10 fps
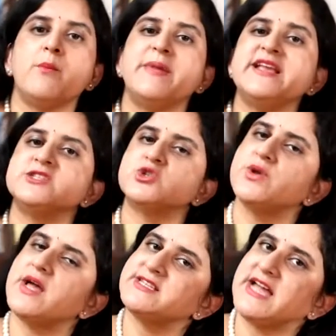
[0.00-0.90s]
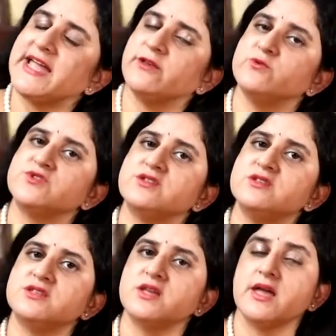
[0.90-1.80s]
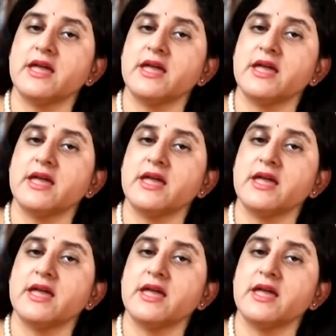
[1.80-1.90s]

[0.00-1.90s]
based on our diagnosis,